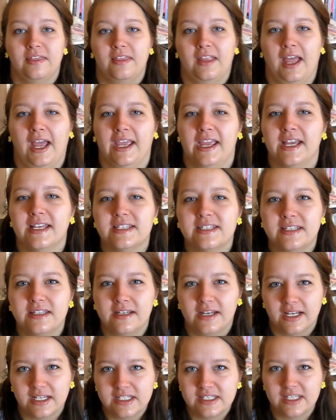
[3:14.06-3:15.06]
I guess the
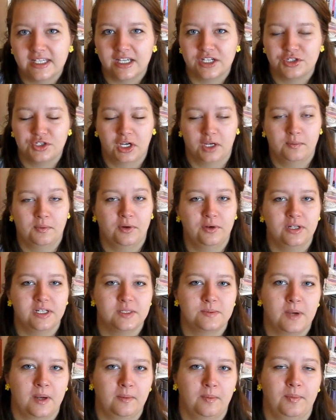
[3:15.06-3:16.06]
next thing I should talk about is
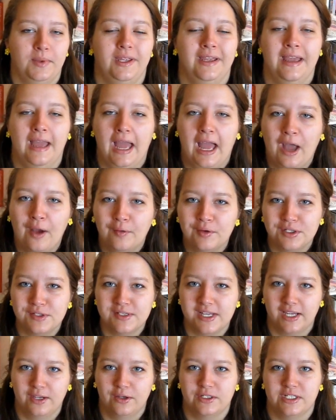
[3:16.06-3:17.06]
probably how do you
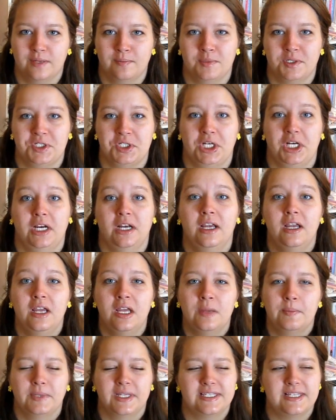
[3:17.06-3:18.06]
take your temperature?
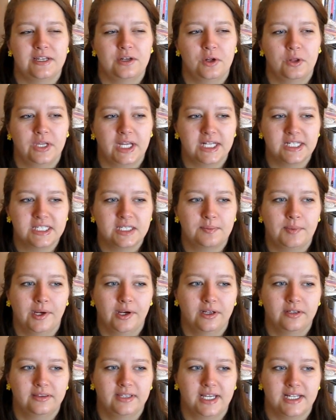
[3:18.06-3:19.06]
Because I know that's the
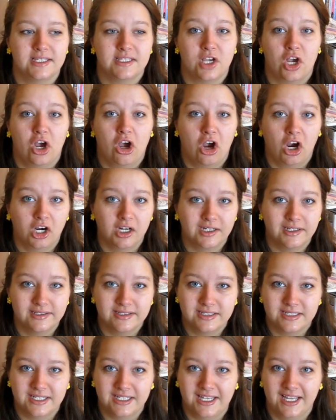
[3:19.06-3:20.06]
part that's
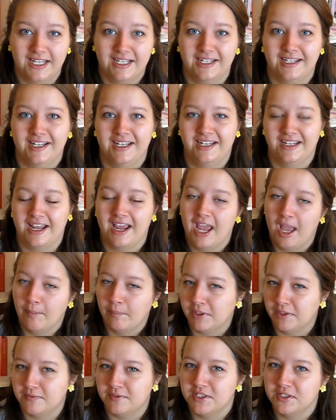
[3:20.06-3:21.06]
hardest to get in the
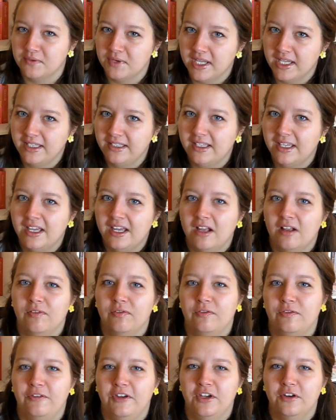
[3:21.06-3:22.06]
habit of doing.
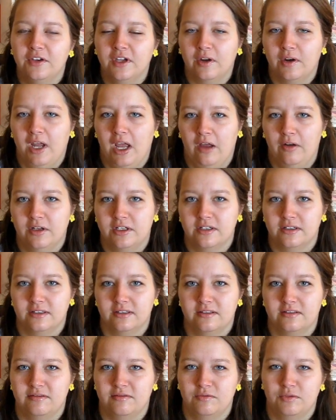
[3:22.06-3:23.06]
Figuring out how to
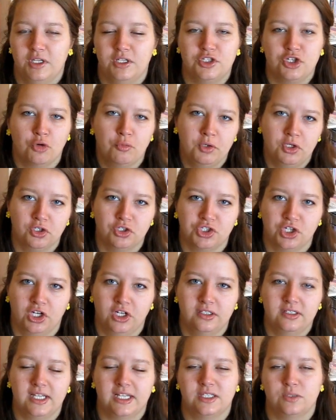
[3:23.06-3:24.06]
interpret your
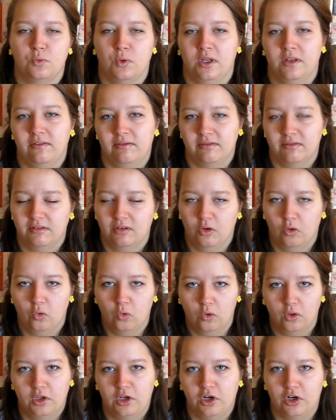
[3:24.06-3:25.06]
chart, that's one
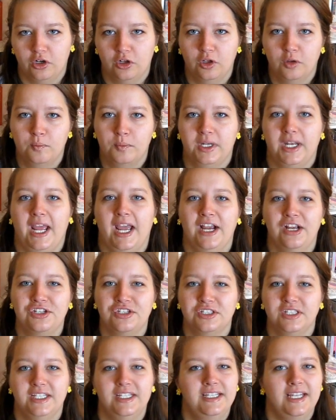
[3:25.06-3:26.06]
whole hurdle, but
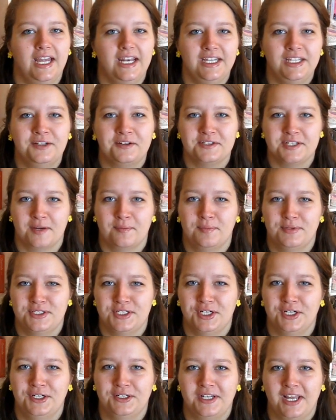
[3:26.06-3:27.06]
actually getting your
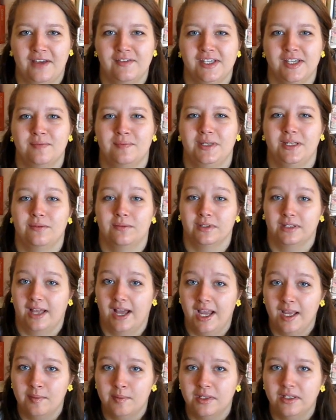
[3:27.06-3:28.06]
temperature and having it be
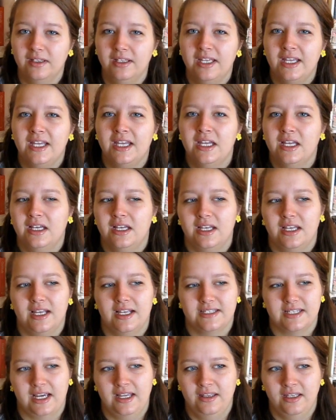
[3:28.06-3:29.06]
reliable
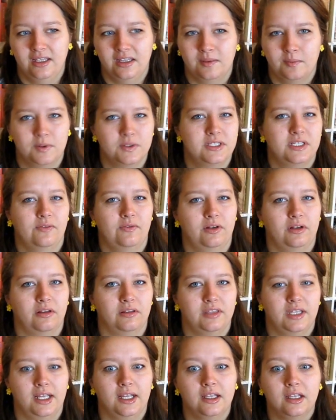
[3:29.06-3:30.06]
is I think the most
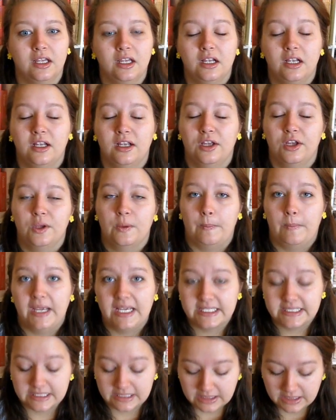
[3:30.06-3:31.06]
difficult thing.
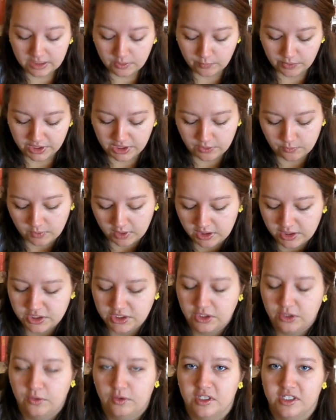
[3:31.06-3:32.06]
Basically what you want to
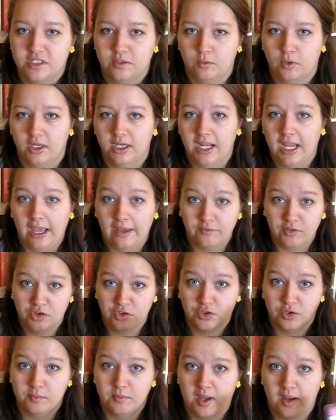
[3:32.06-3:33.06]
do is you want to have your
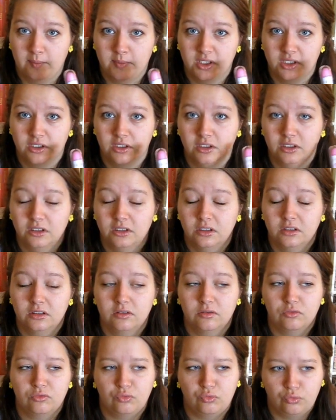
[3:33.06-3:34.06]
thermometer
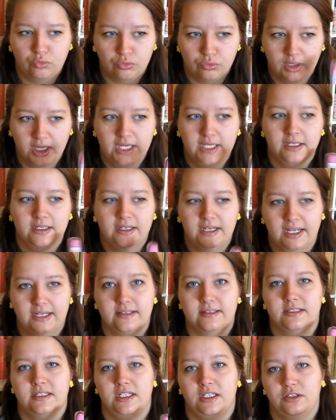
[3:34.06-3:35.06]
right
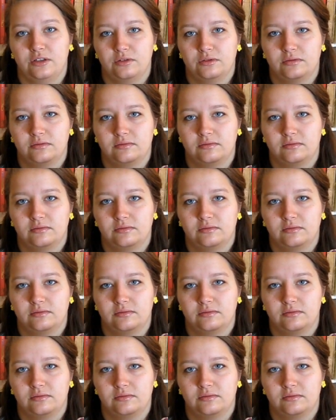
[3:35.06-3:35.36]
next to you